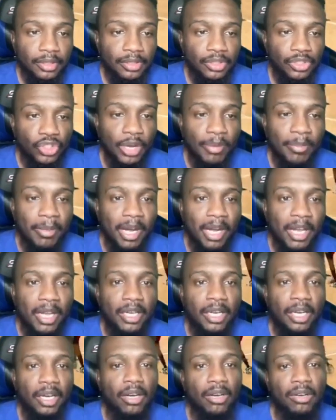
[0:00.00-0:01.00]

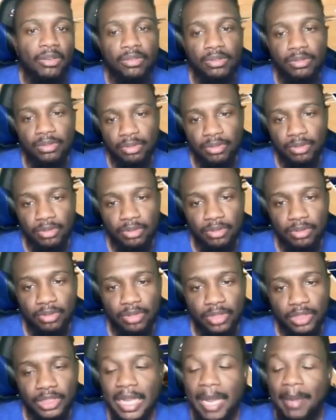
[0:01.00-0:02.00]
Draymond,
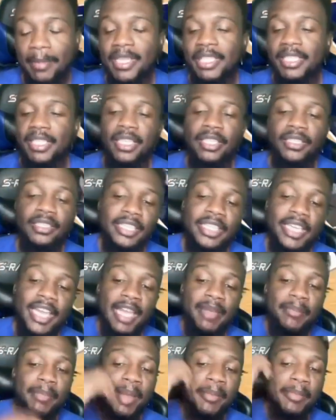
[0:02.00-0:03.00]
that mean the
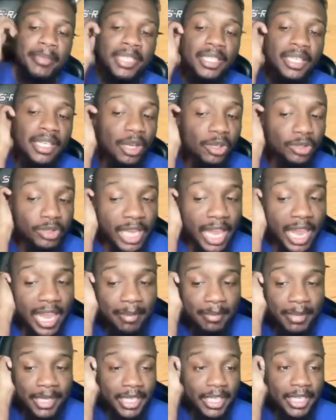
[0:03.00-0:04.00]
game might be a close
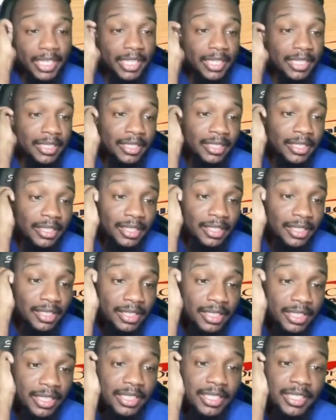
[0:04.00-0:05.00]
game in the end.
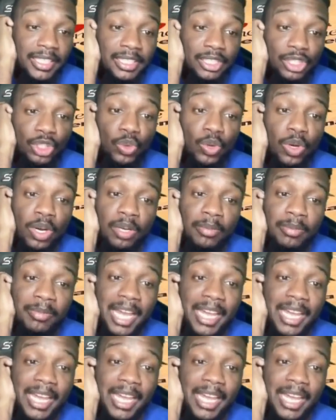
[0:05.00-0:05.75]
You done hit two of them.